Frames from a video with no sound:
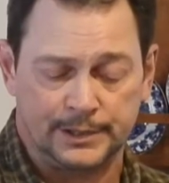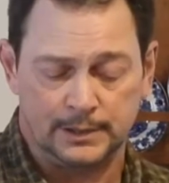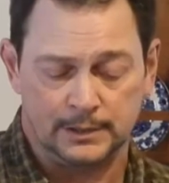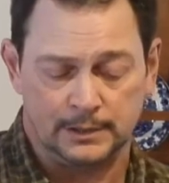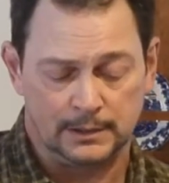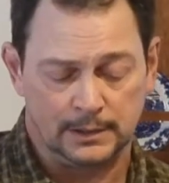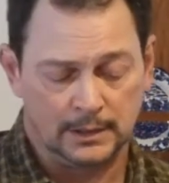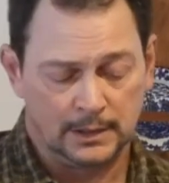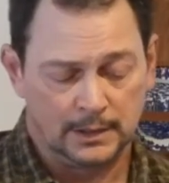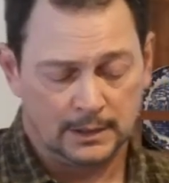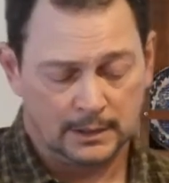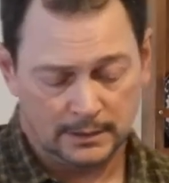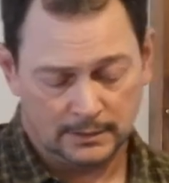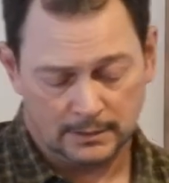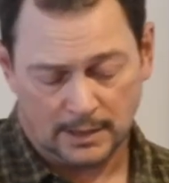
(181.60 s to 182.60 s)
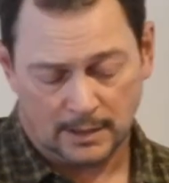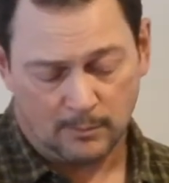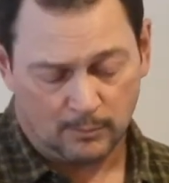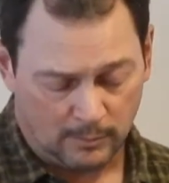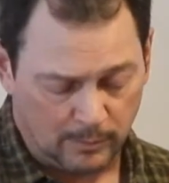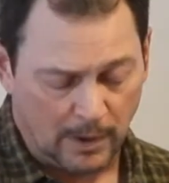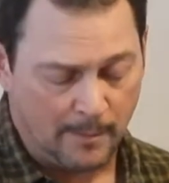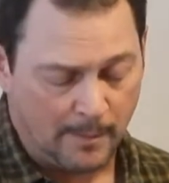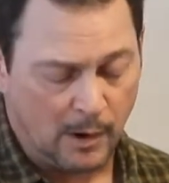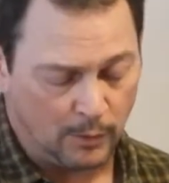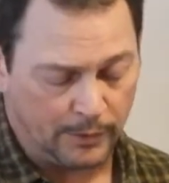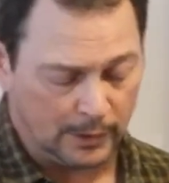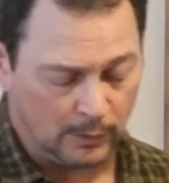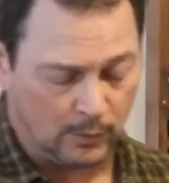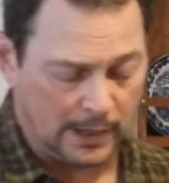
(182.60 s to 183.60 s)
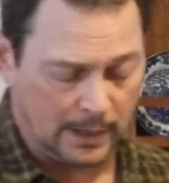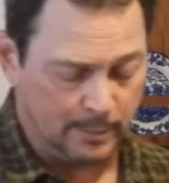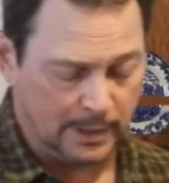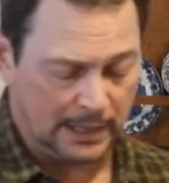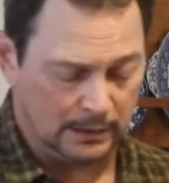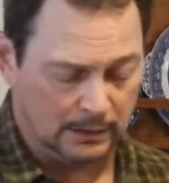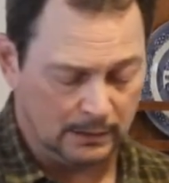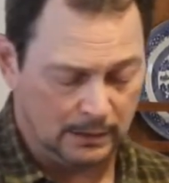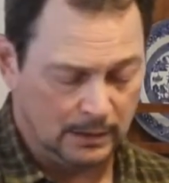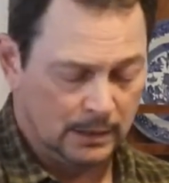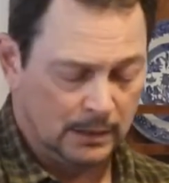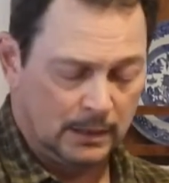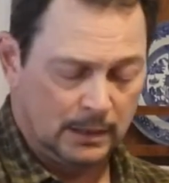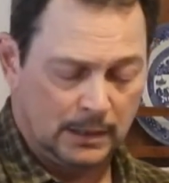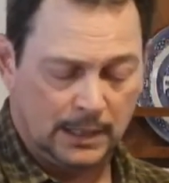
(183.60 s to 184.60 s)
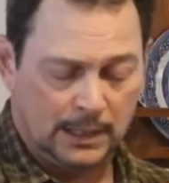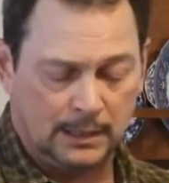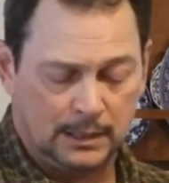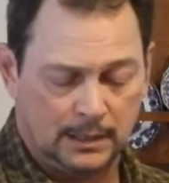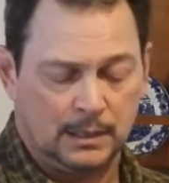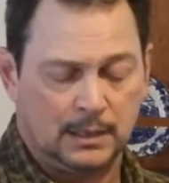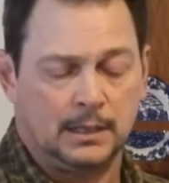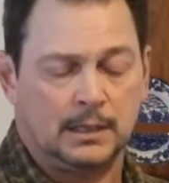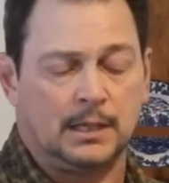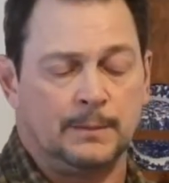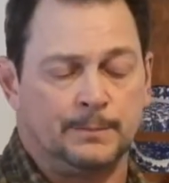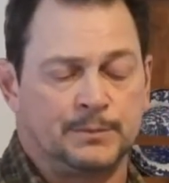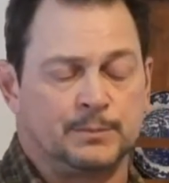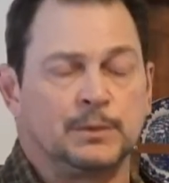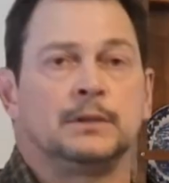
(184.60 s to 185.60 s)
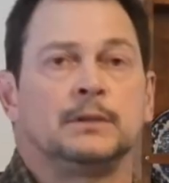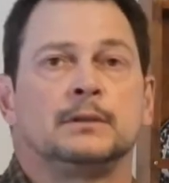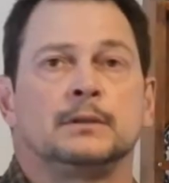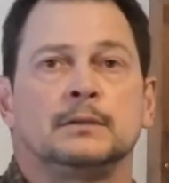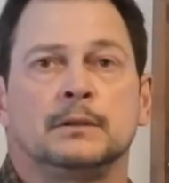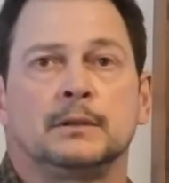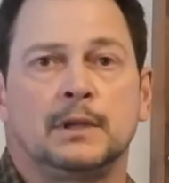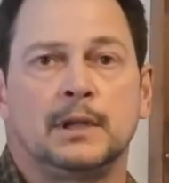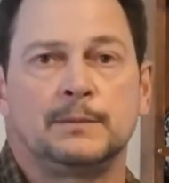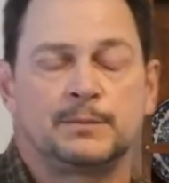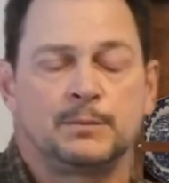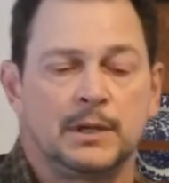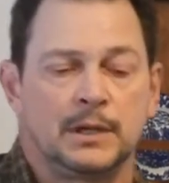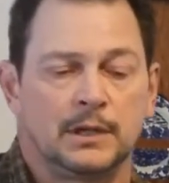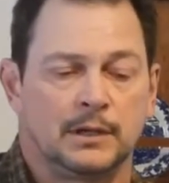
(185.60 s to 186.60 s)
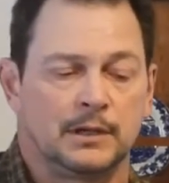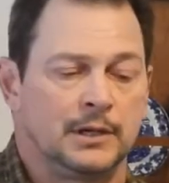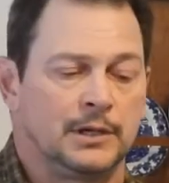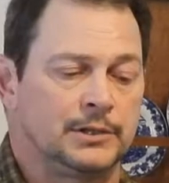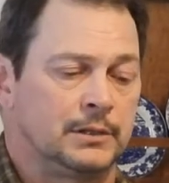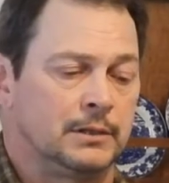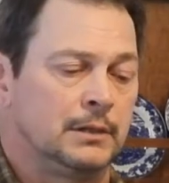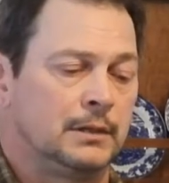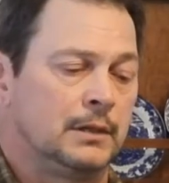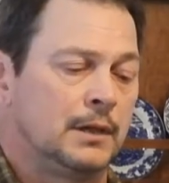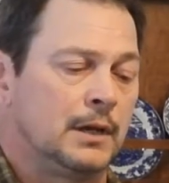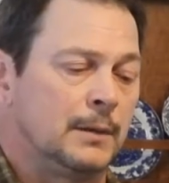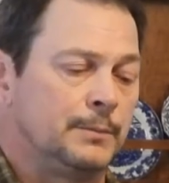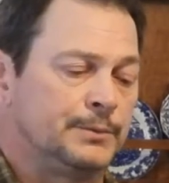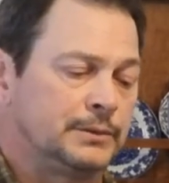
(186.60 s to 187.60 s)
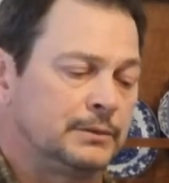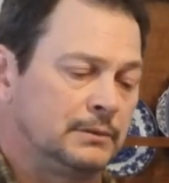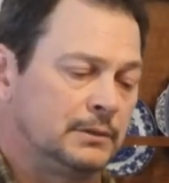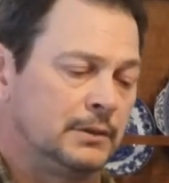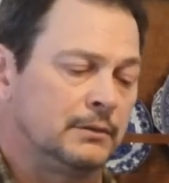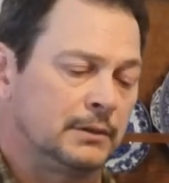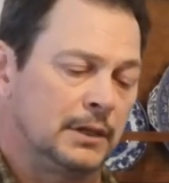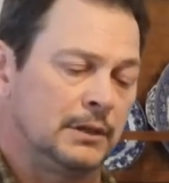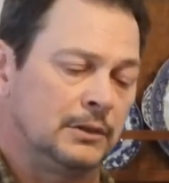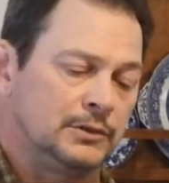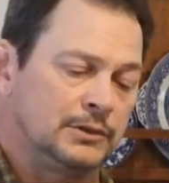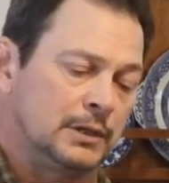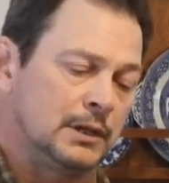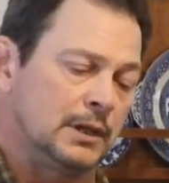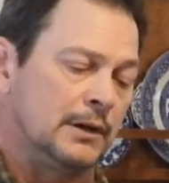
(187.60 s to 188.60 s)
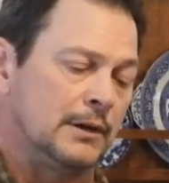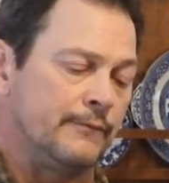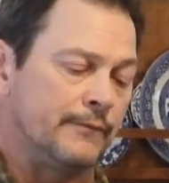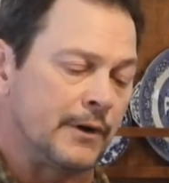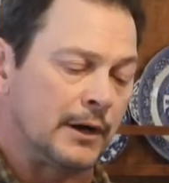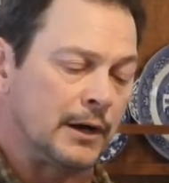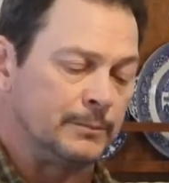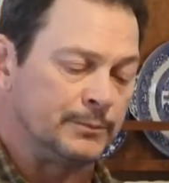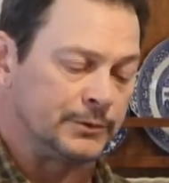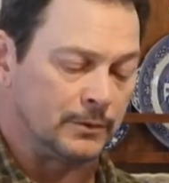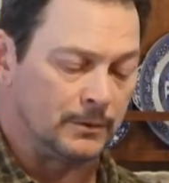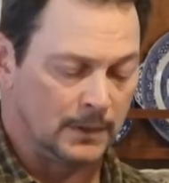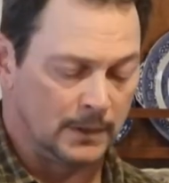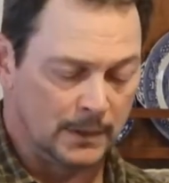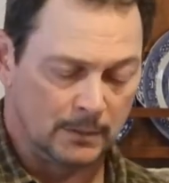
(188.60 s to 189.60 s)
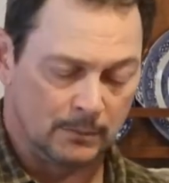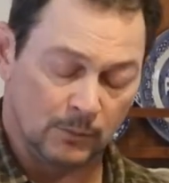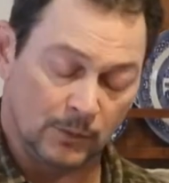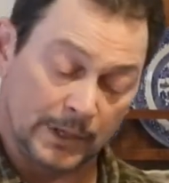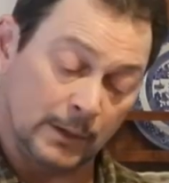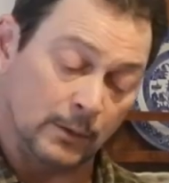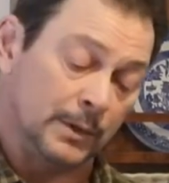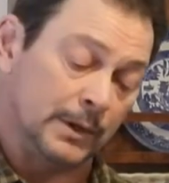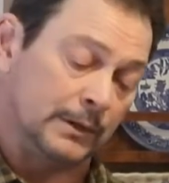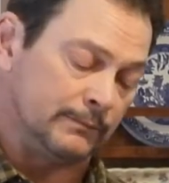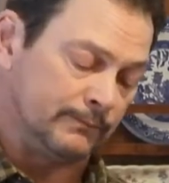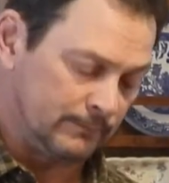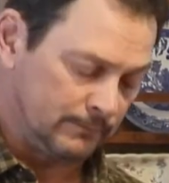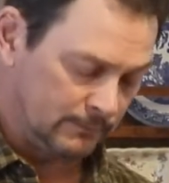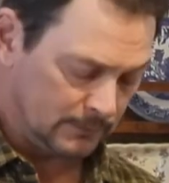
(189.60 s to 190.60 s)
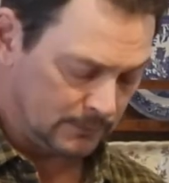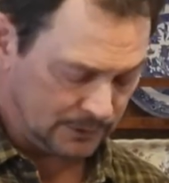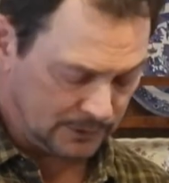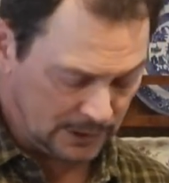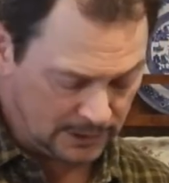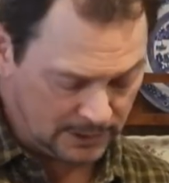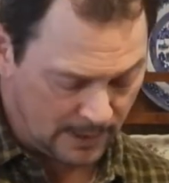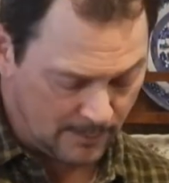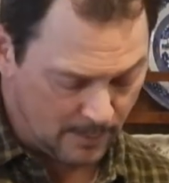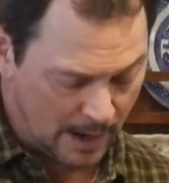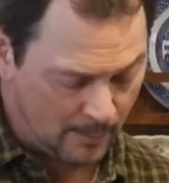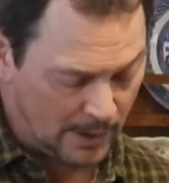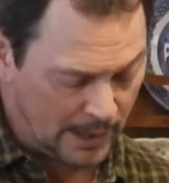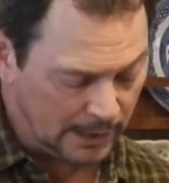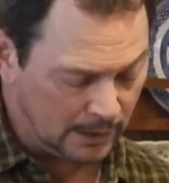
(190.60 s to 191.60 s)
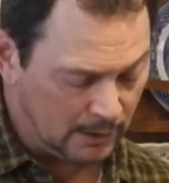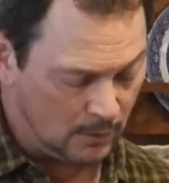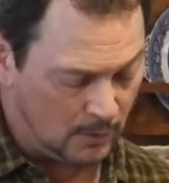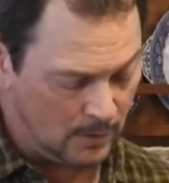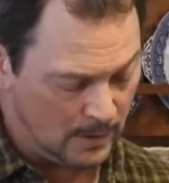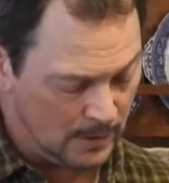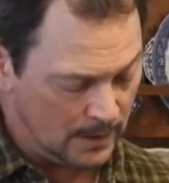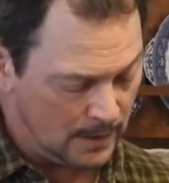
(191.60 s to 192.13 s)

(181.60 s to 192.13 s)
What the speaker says: in and I'm out with it quite a bit, and it keeps me in condition. Helps get used to carrying firearms. So when I go into season, I'm ready to go.